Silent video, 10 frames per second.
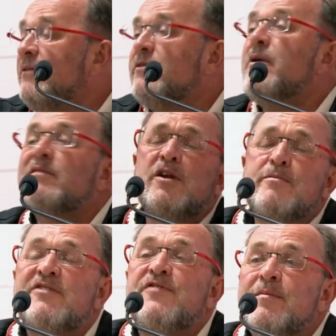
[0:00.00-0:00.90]

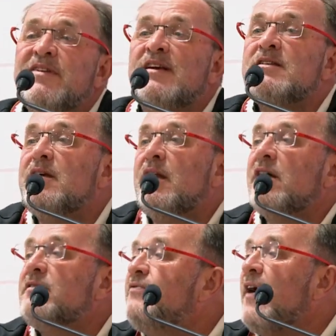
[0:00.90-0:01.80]
most famous Indian
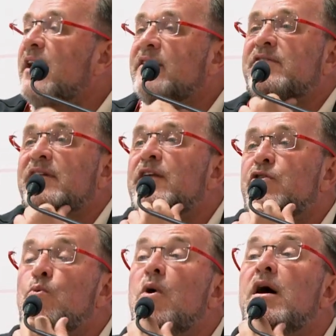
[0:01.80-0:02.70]
artifacts in
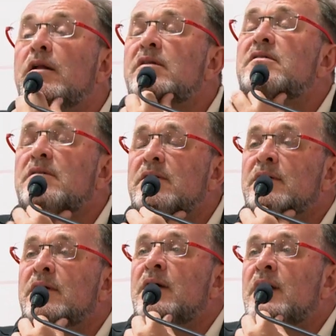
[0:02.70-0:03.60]
the world.
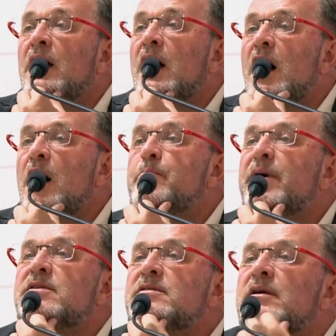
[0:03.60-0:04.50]

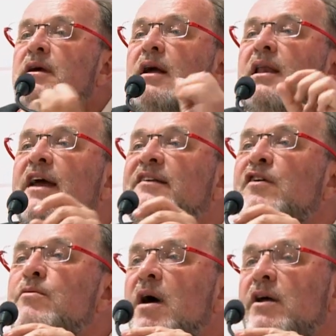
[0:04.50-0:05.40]
But like
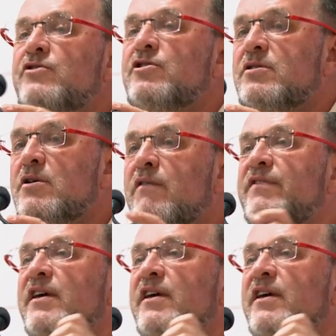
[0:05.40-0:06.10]
so much of